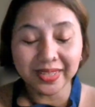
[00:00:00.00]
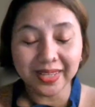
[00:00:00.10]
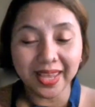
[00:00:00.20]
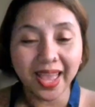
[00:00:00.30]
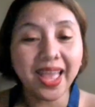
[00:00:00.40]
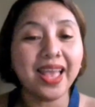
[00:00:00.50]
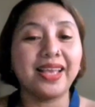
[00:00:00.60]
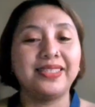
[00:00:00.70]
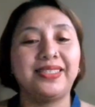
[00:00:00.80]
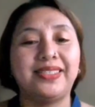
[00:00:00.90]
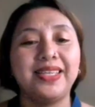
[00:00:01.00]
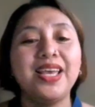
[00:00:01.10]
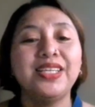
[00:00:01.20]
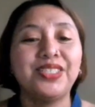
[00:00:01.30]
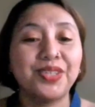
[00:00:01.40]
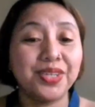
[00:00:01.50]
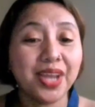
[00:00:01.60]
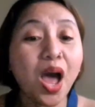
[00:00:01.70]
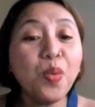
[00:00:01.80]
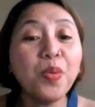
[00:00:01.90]
Yes. So
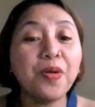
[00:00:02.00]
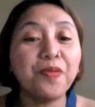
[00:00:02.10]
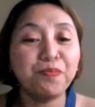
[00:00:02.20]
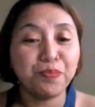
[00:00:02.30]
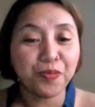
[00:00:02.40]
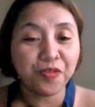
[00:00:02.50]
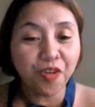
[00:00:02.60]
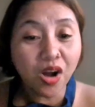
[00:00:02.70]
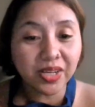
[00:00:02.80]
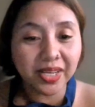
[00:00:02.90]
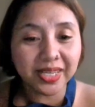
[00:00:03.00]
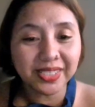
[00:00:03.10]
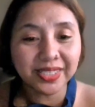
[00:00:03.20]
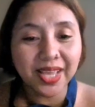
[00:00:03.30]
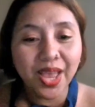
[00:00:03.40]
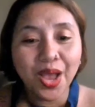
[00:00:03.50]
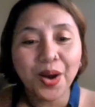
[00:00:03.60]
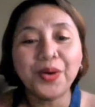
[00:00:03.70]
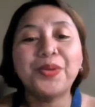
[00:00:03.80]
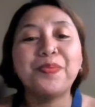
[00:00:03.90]
now we'll focus
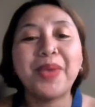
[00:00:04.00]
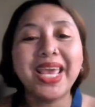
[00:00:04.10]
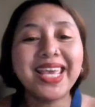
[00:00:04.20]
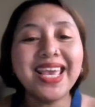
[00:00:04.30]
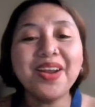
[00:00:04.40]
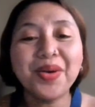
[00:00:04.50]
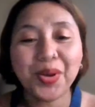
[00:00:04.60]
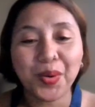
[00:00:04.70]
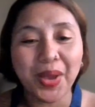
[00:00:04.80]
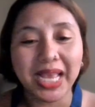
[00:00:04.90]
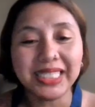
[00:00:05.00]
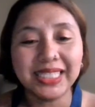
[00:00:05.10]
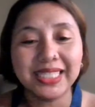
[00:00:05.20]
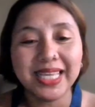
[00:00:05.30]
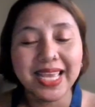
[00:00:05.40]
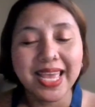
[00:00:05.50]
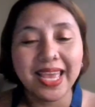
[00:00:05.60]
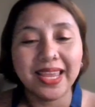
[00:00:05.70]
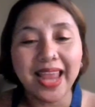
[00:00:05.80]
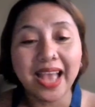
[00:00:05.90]
on making a request
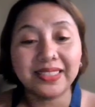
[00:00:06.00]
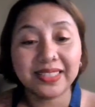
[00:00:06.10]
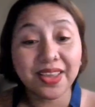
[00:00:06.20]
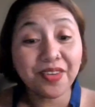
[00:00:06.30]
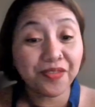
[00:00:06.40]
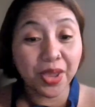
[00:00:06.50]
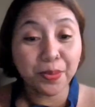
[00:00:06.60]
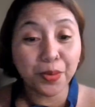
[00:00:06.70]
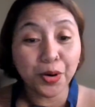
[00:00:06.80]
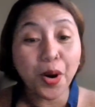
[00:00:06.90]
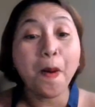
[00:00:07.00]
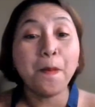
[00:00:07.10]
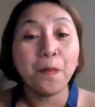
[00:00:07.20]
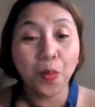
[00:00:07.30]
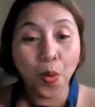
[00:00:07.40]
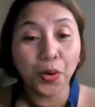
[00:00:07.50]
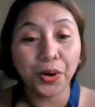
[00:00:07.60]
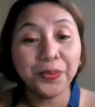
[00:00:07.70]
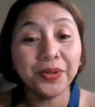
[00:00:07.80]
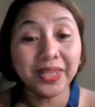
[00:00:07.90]
and asking favor
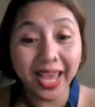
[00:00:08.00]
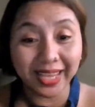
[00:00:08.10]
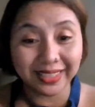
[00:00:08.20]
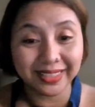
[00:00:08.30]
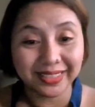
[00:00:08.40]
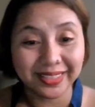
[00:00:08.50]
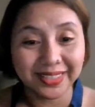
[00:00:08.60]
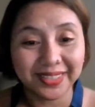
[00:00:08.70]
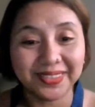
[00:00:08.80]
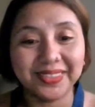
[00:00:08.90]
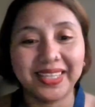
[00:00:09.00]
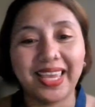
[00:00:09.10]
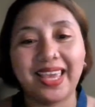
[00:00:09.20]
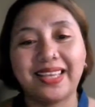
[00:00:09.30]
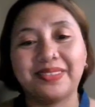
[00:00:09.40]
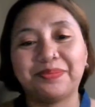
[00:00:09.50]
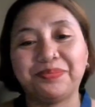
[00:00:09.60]
more polite. Okay.